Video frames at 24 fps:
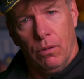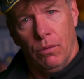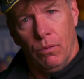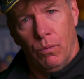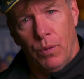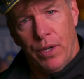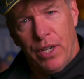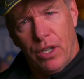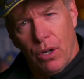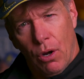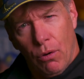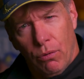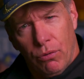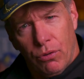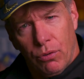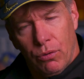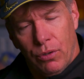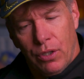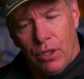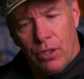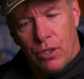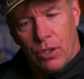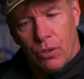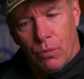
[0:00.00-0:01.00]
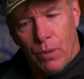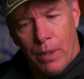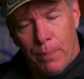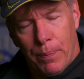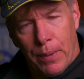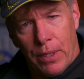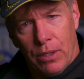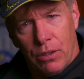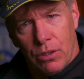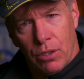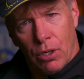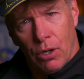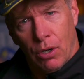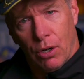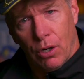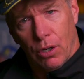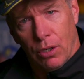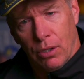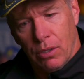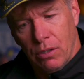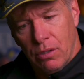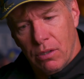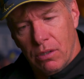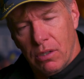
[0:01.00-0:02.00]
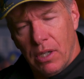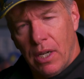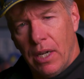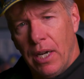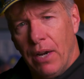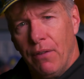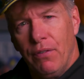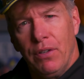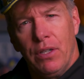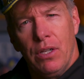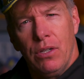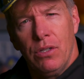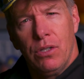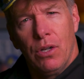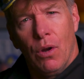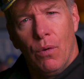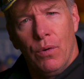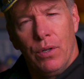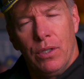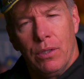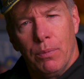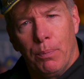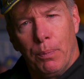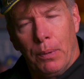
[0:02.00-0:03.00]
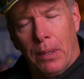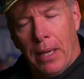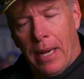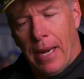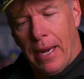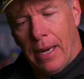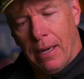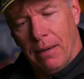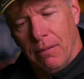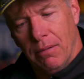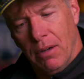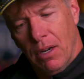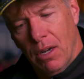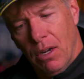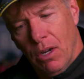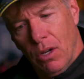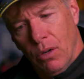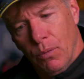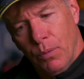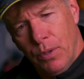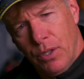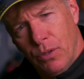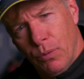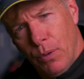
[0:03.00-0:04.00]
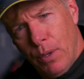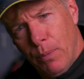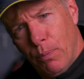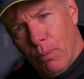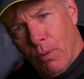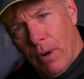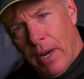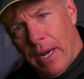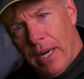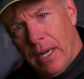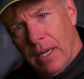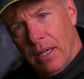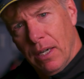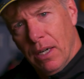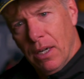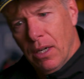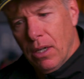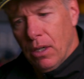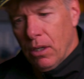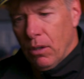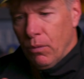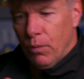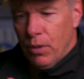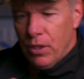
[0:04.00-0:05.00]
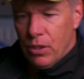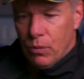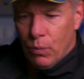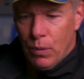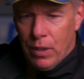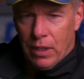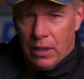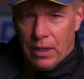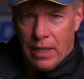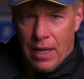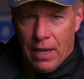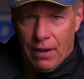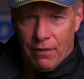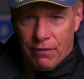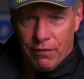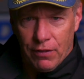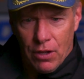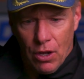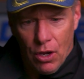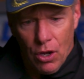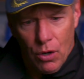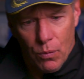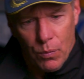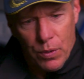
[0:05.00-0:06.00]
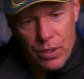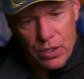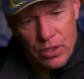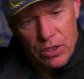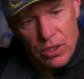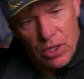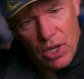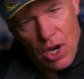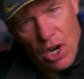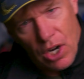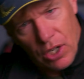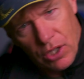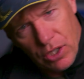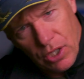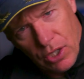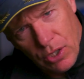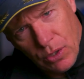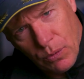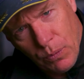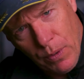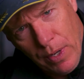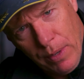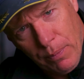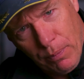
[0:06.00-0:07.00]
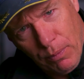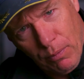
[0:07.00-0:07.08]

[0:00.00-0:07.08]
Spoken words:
we go through these sweeping turns and everything's going to plan. We sweep right, we sweep left. We start to sweep